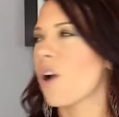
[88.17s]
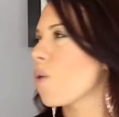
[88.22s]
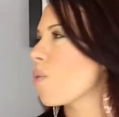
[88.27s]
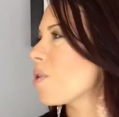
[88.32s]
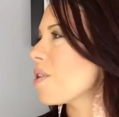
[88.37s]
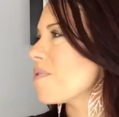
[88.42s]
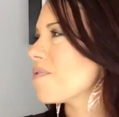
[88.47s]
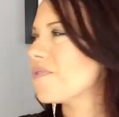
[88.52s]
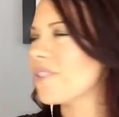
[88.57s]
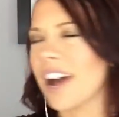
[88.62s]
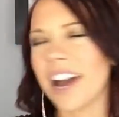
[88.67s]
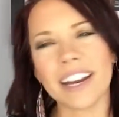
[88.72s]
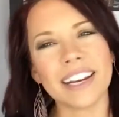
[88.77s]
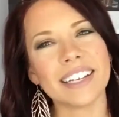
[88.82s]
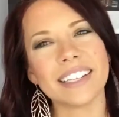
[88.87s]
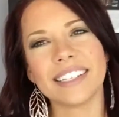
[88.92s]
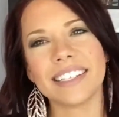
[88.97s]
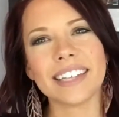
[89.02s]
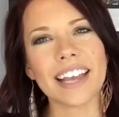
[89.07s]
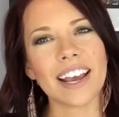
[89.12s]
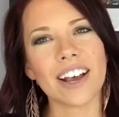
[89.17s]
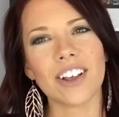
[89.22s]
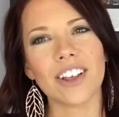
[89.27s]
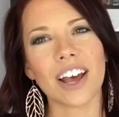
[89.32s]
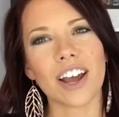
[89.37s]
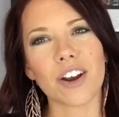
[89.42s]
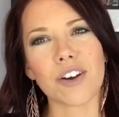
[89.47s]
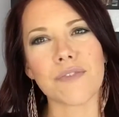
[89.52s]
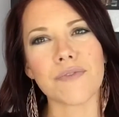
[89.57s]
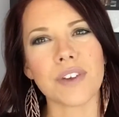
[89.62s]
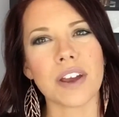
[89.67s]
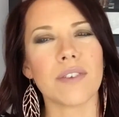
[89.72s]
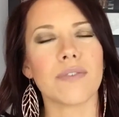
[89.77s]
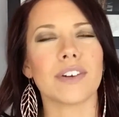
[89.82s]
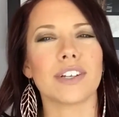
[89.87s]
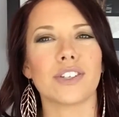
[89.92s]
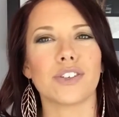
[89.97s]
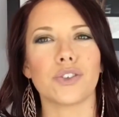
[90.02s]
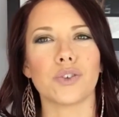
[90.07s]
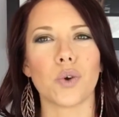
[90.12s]
We find a sale at our
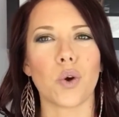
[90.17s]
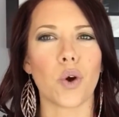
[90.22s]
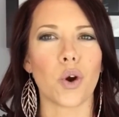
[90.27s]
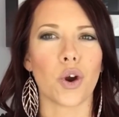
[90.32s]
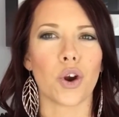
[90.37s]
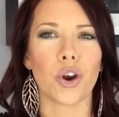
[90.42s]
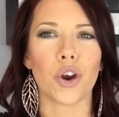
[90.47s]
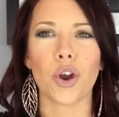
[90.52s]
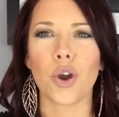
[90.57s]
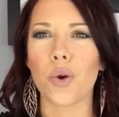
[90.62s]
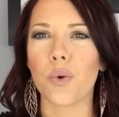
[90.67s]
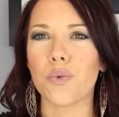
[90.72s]
favorite store.